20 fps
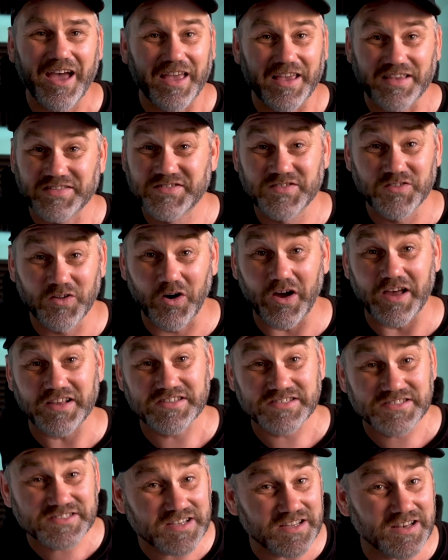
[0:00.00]
It's not a
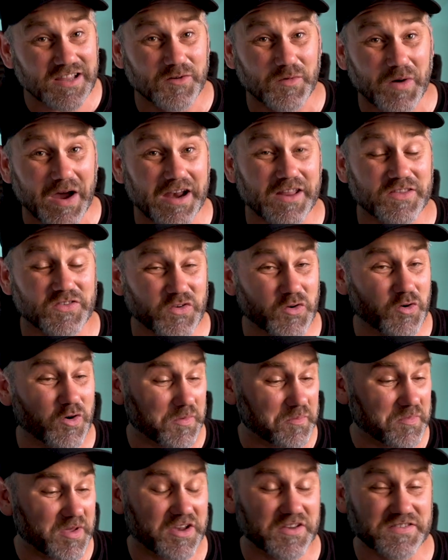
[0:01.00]
silly way to do
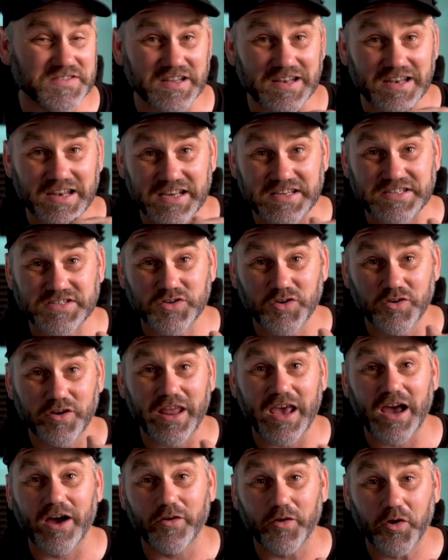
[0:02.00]
it because at least you
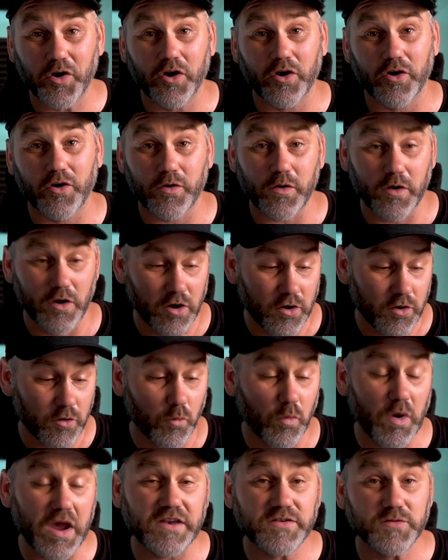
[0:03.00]
now know
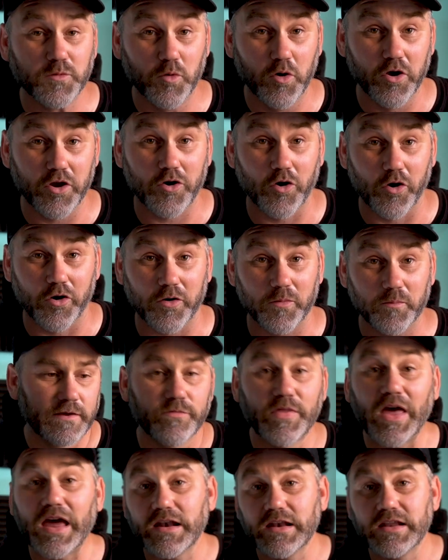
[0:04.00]
where to work on.
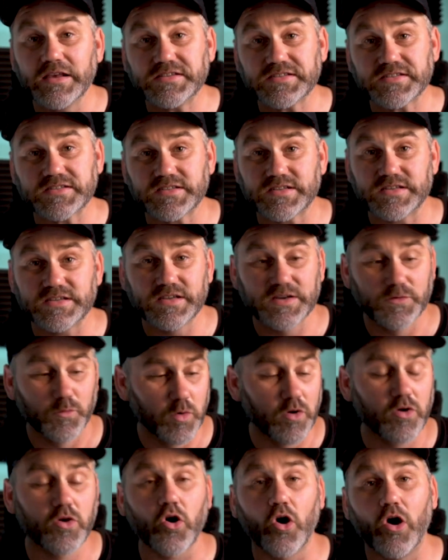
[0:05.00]
That list
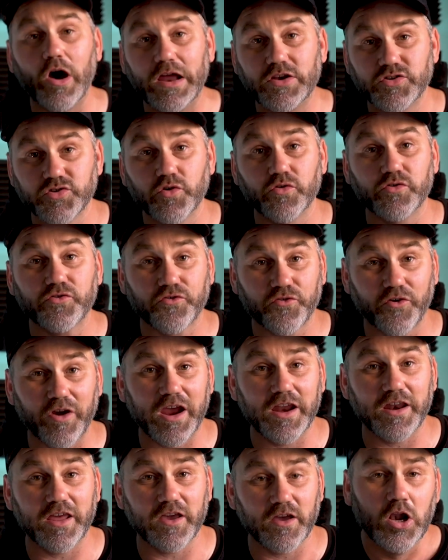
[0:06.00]
will guide your
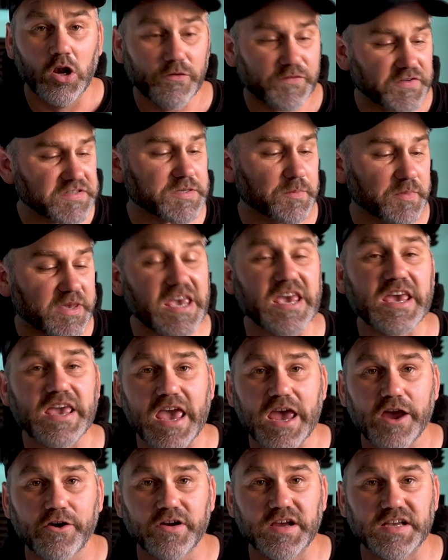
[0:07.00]
training. Look for some
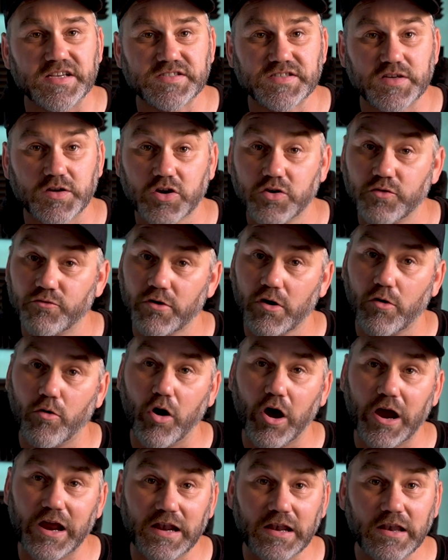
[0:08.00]
key areas that could
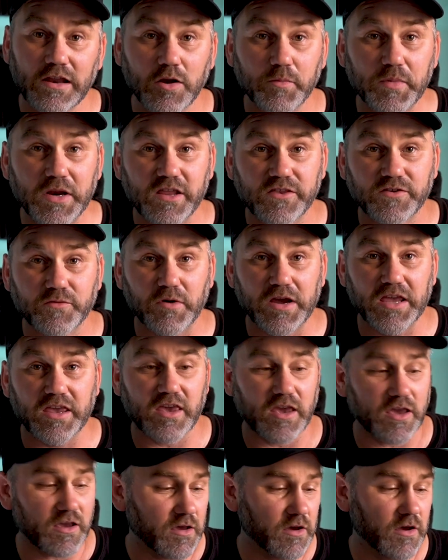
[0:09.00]
require a little bit of
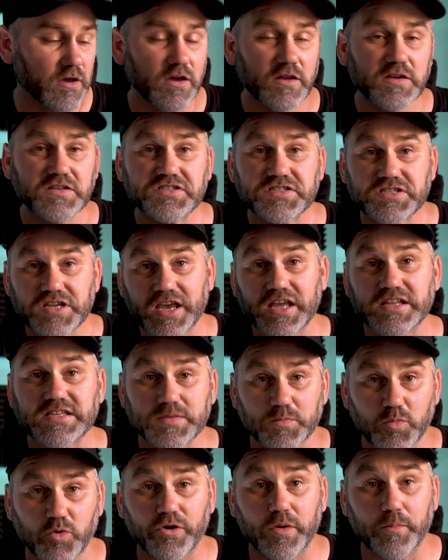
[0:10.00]
tweaking to get
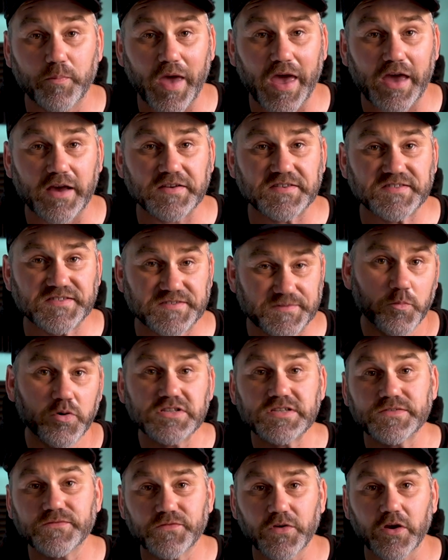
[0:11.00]
some more impacts.
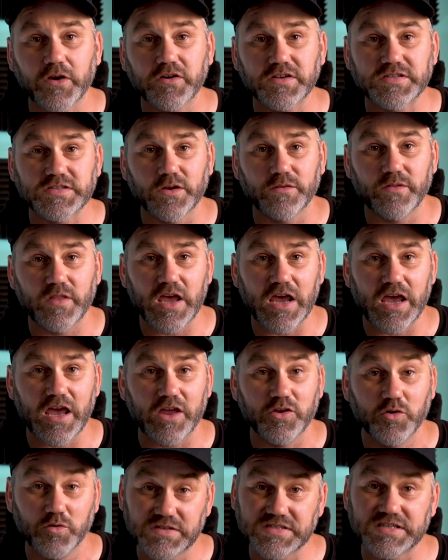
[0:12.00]
Put some focus on there
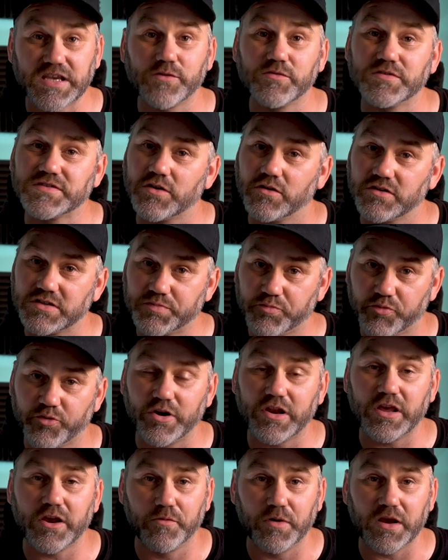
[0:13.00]
and you'll see results
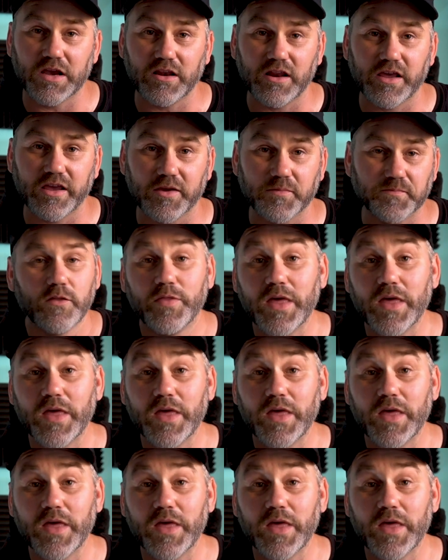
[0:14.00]
pretty quickly.